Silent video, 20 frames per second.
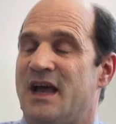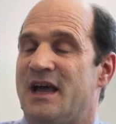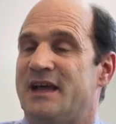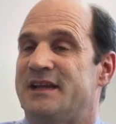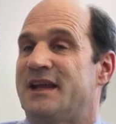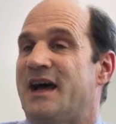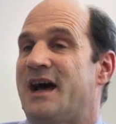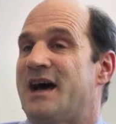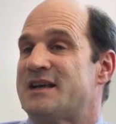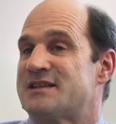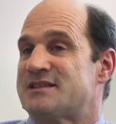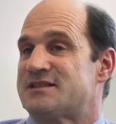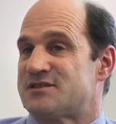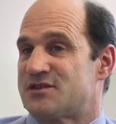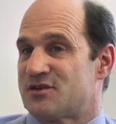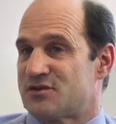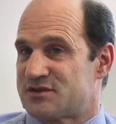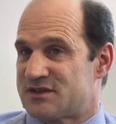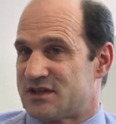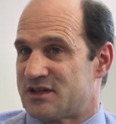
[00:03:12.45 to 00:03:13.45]
And as
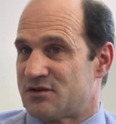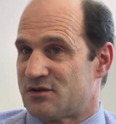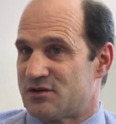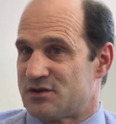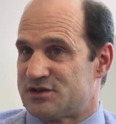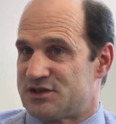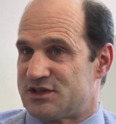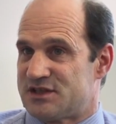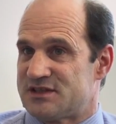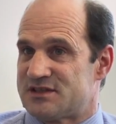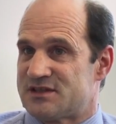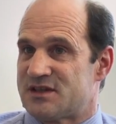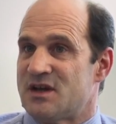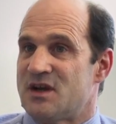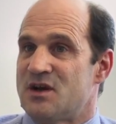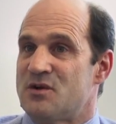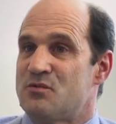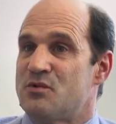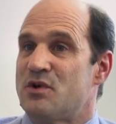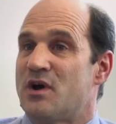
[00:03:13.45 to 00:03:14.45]
toxicologists,
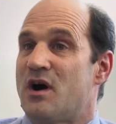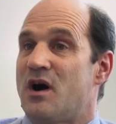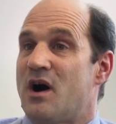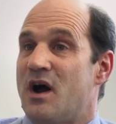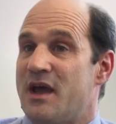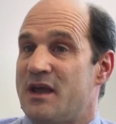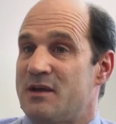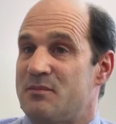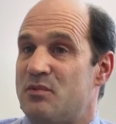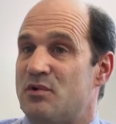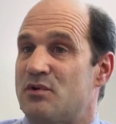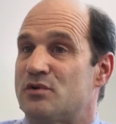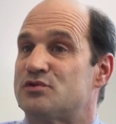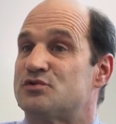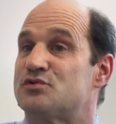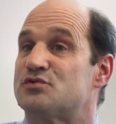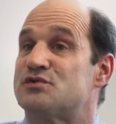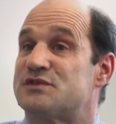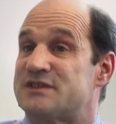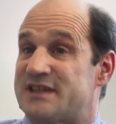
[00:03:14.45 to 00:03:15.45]
we are able
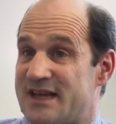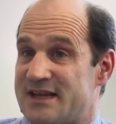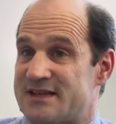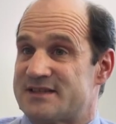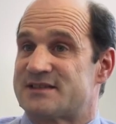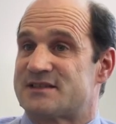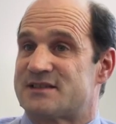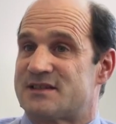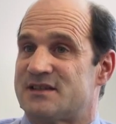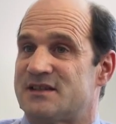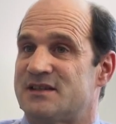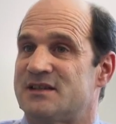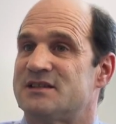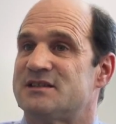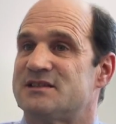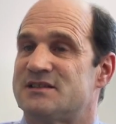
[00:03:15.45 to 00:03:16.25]
to test